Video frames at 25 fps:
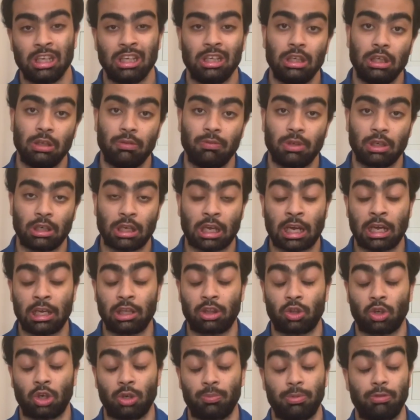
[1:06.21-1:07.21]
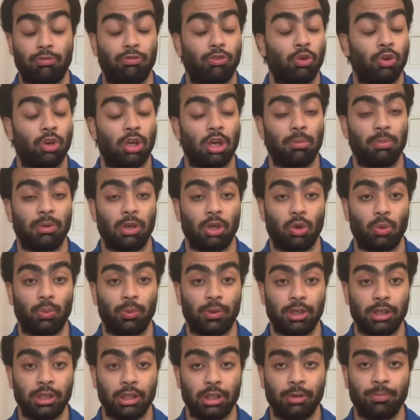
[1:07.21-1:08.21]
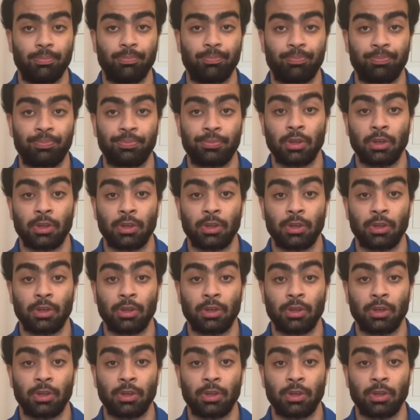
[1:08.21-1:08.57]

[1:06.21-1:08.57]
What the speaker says: Even I thought before coming over here.